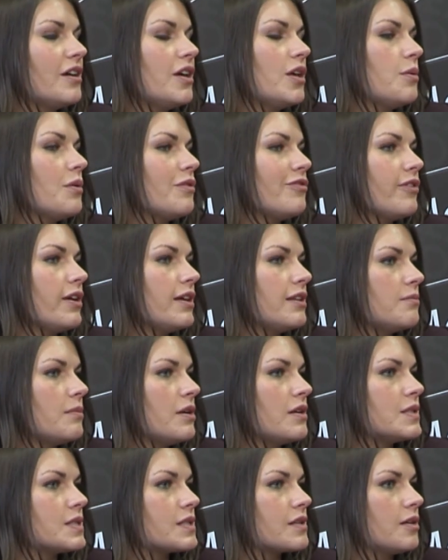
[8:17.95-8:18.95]
Are you afraid that
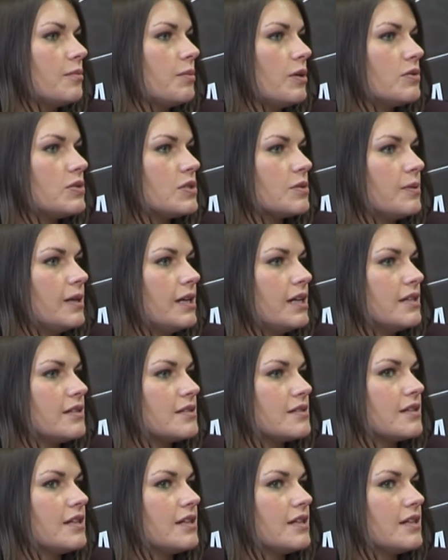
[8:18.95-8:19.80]
Martin's going to poach your players?